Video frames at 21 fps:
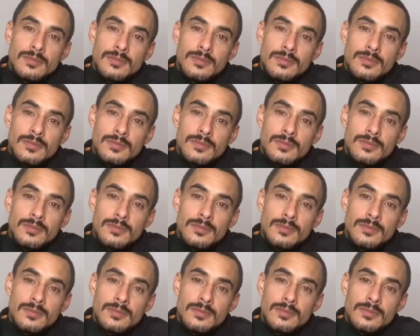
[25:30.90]

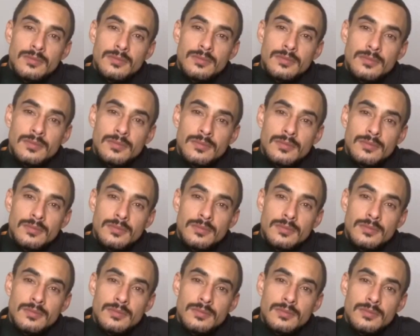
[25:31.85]

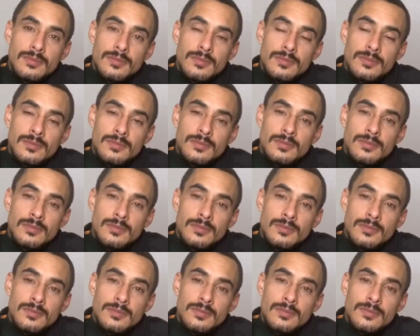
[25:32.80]

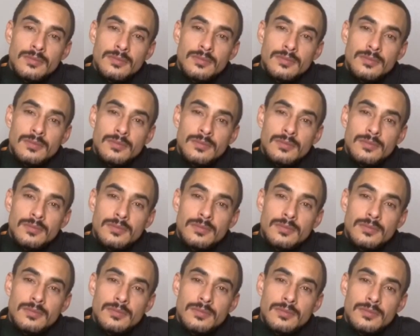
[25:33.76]

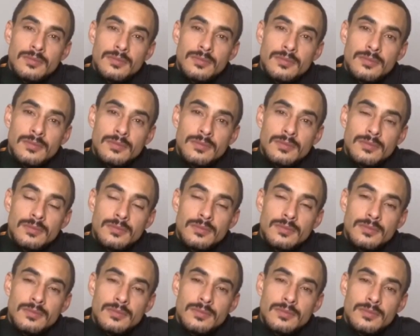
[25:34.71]

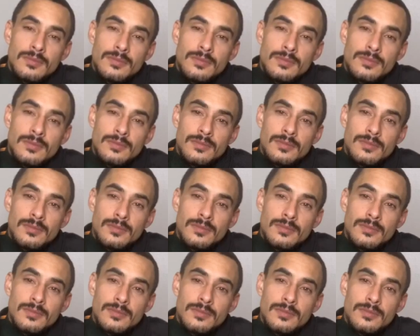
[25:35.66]

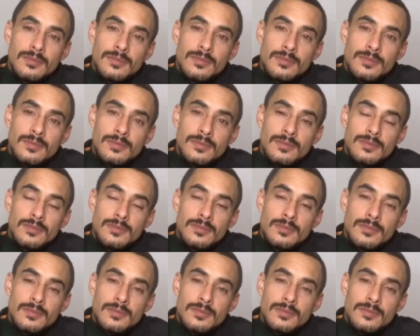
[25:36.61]

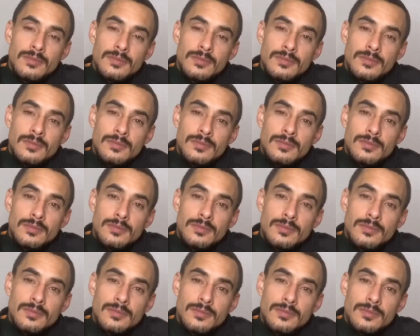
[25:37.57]

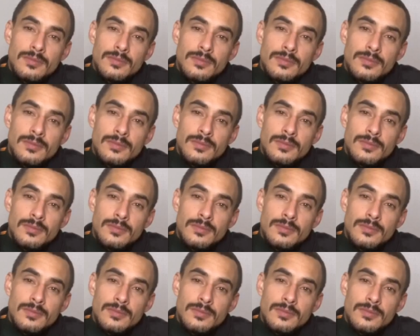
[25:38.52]
This person isn't speaking.